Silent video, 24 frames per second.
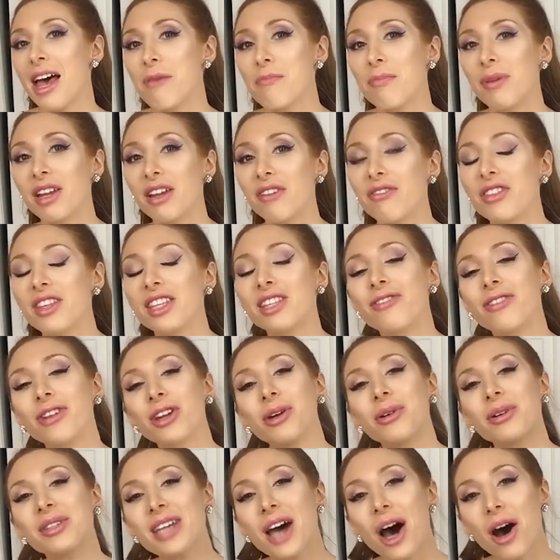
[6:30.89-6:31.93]
But if this
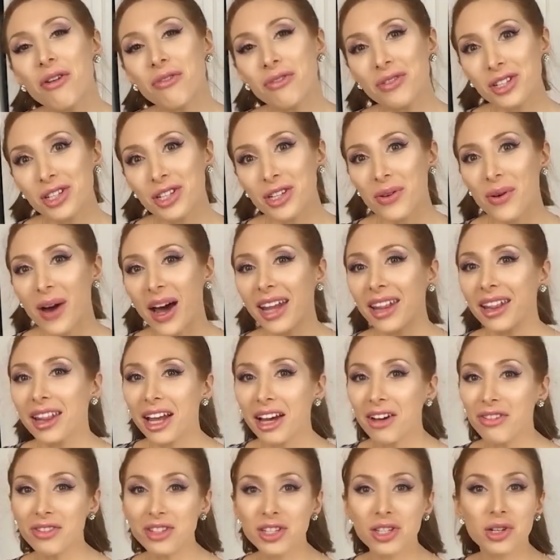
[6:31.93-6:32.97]
video was helpful to you, I'd
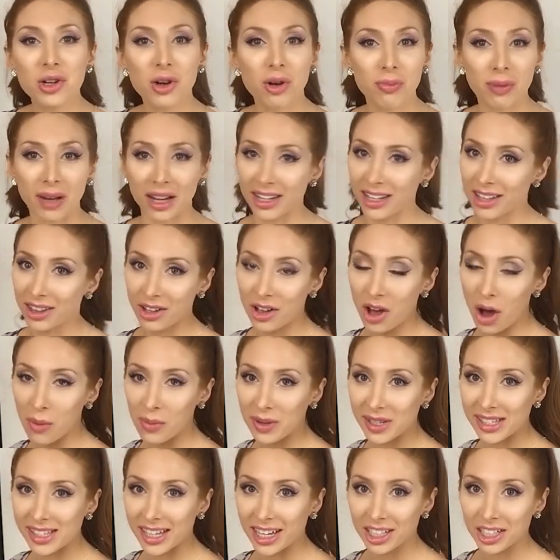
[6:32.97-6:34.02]
love to know about it in the
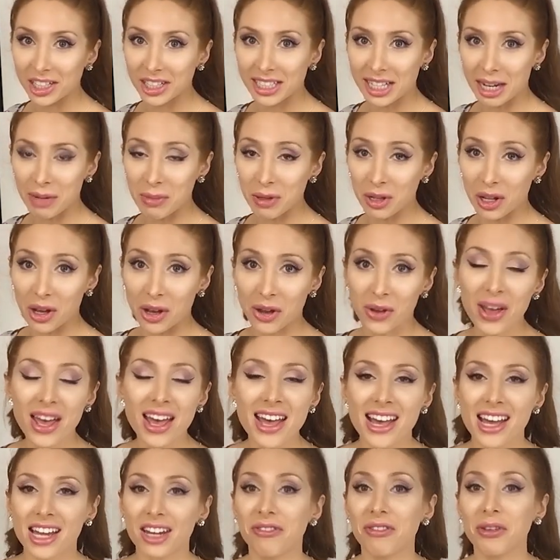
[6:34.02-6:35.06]
comment section down below.
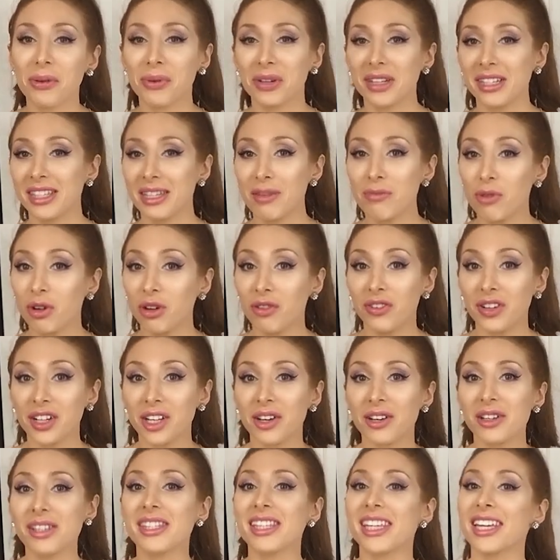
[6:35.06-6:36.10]
And if you want to see more
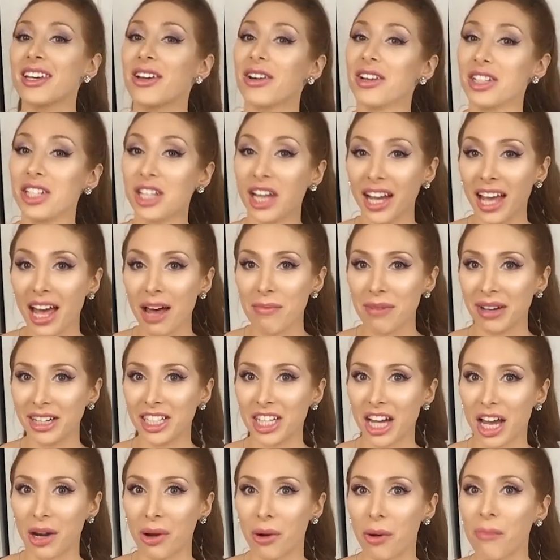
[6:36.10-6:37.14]
videos, then go check out my
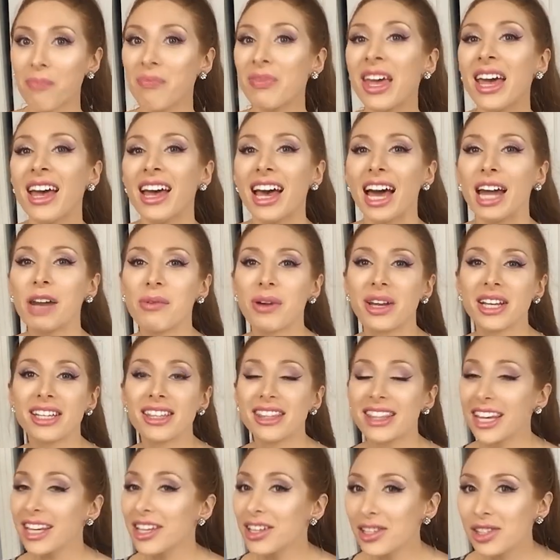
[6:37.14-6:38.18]
channel. Anyway,
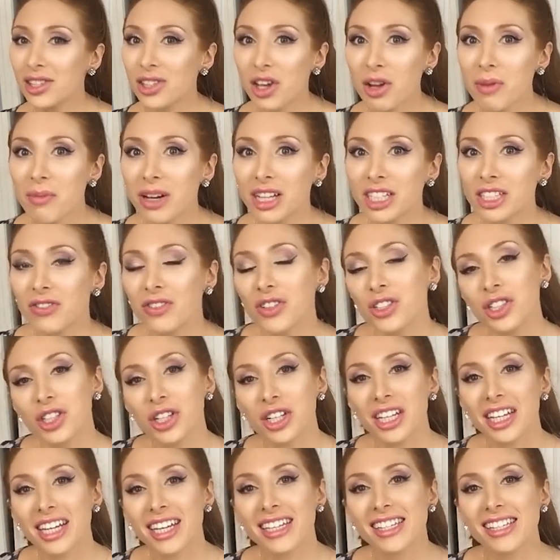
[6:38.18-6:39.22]
thank you so much for
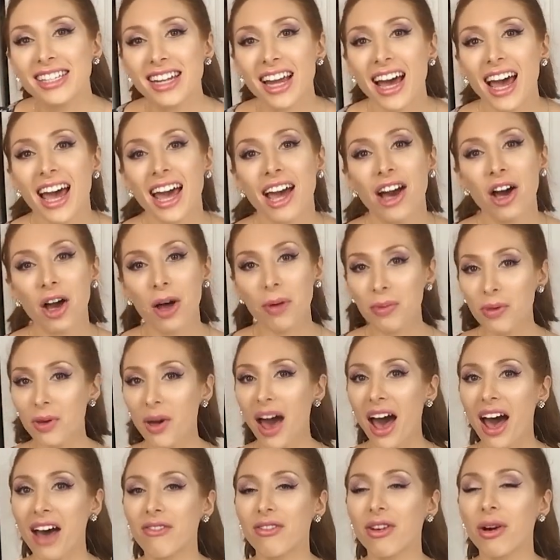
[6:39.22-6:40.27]
tuning in tonight. I hope you
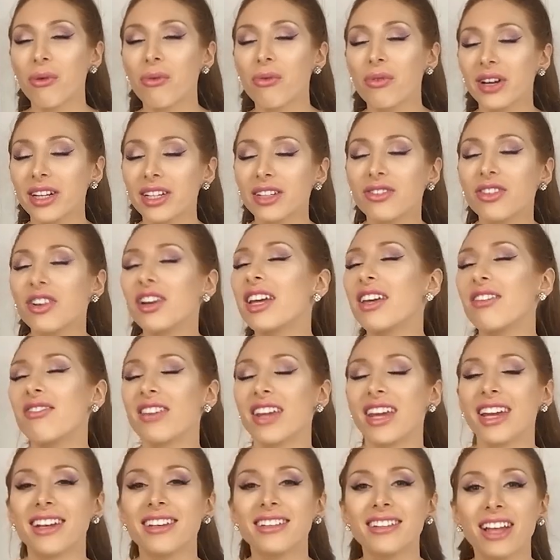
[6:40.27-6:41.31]
have a wonderful
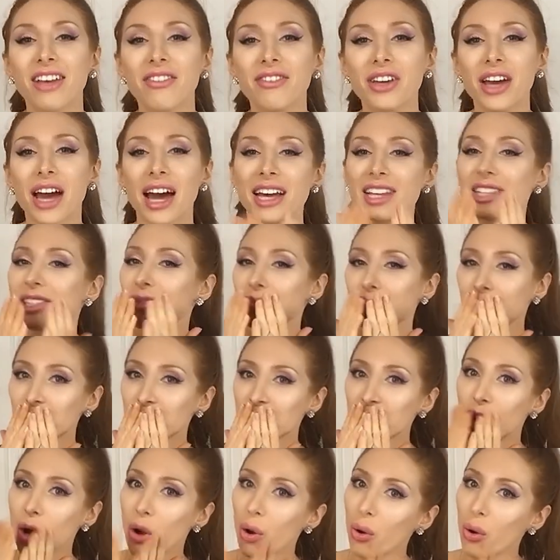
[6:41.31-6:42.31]
evening. Love you guys.